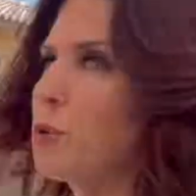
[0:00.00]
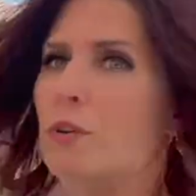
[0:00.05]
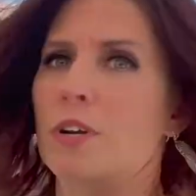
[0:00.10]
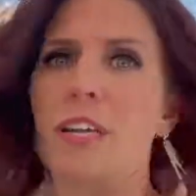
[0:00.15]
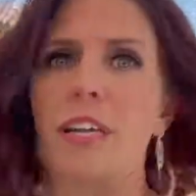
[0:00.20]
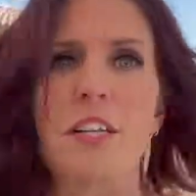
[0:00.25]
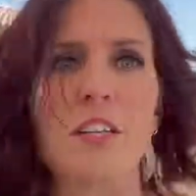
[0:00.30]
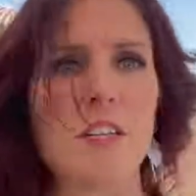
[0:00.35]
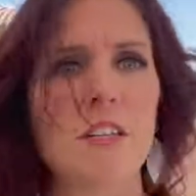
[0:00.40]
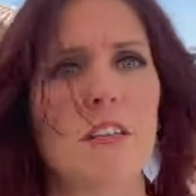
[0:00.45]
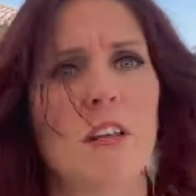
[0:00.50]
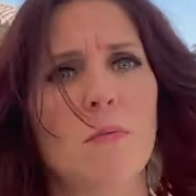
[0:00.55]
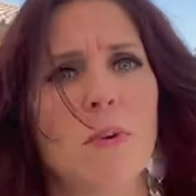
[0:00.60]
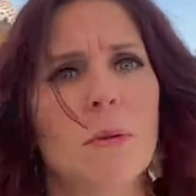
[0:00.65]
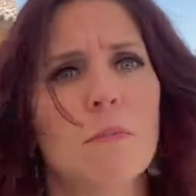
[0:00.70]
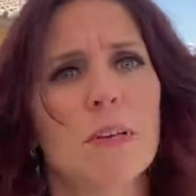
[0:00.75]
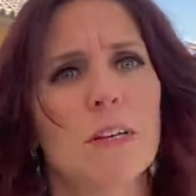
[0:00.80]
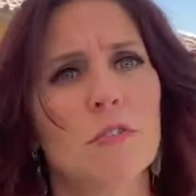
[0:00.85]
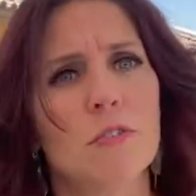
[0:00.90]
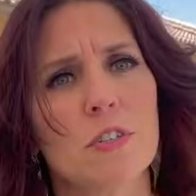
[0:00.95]
kitchen that we
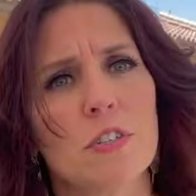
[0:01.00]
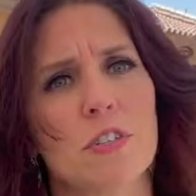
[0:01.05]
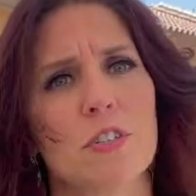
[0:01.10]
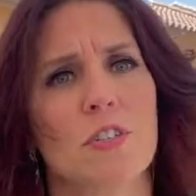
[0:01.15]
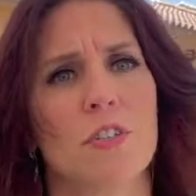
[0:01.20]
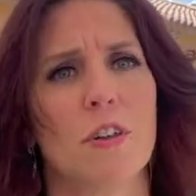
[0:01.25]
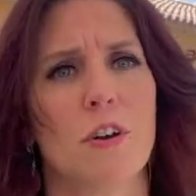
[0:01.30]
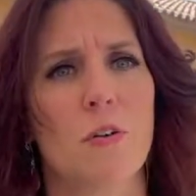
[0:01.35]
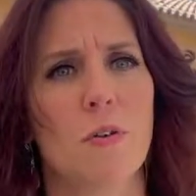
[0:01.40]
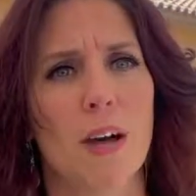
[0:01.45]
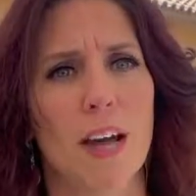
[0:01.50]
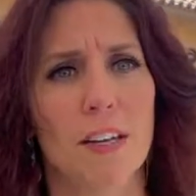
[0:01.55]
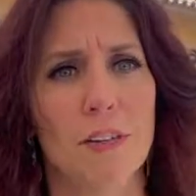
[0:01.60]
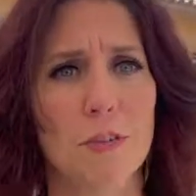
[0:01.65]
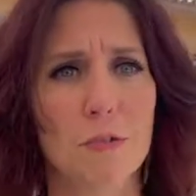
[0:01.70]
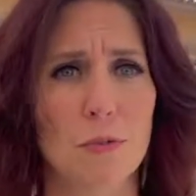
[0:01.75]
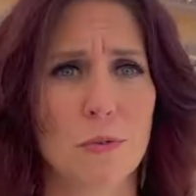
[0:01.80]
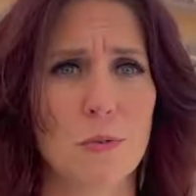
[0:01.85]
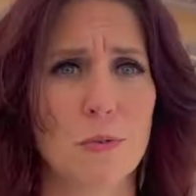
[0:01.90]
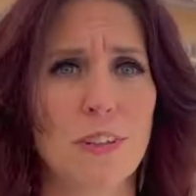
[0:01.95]
built, so I
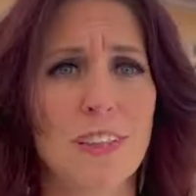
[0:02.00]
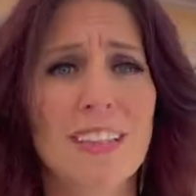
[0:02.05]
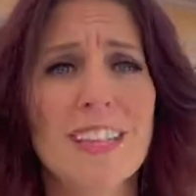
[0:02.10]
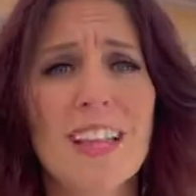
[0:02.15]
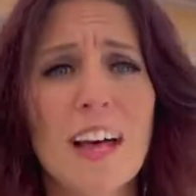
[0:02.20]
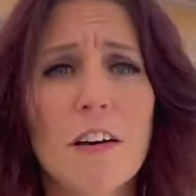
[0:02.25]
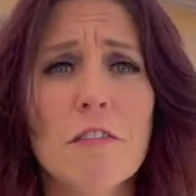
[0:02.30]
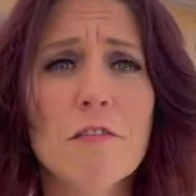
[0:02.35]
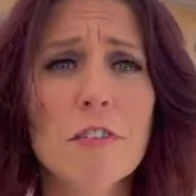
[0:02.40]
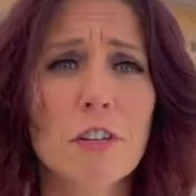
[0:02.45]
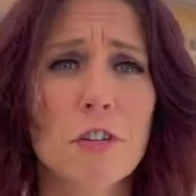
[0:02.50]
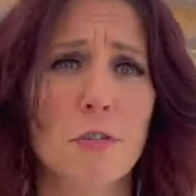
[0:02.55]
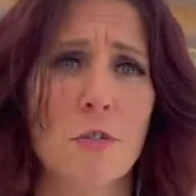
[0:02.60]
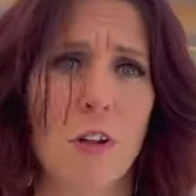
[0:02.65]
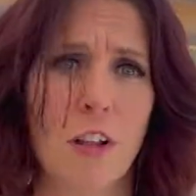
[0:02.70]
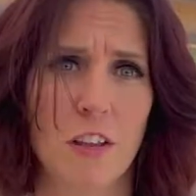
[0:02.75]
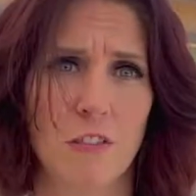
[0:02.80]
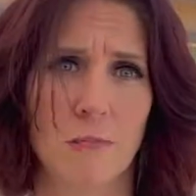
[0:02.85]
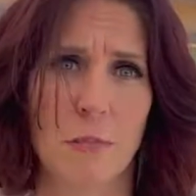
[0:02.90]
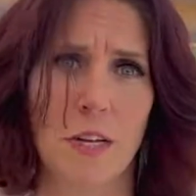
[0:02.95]
do love to do
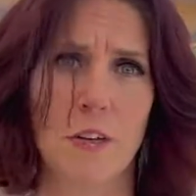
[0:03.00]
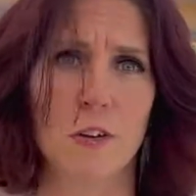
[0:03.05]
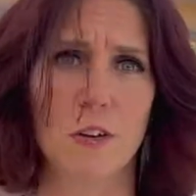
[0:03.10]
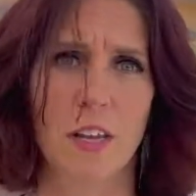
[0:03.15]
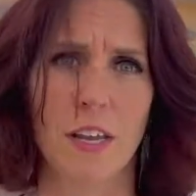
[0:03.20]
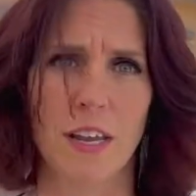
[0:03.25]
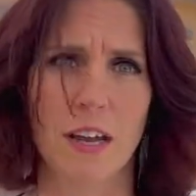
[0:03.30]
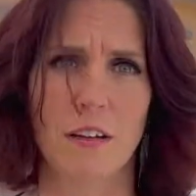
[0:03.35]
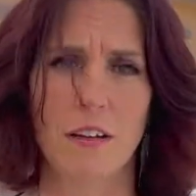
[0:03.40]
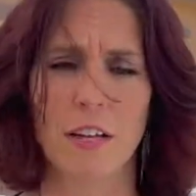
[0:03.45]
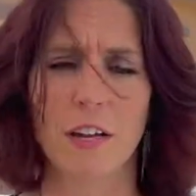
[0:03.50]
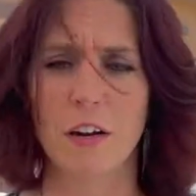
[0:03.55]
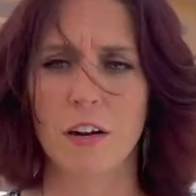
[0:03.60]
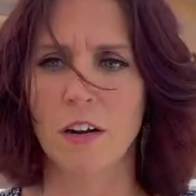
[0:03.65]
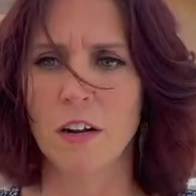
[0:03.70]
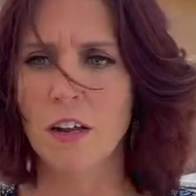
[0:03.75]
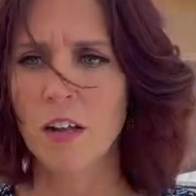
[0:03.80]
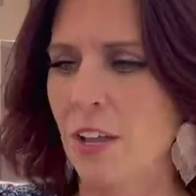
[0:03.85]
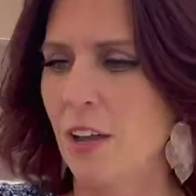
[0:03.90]
all of my cooking out here.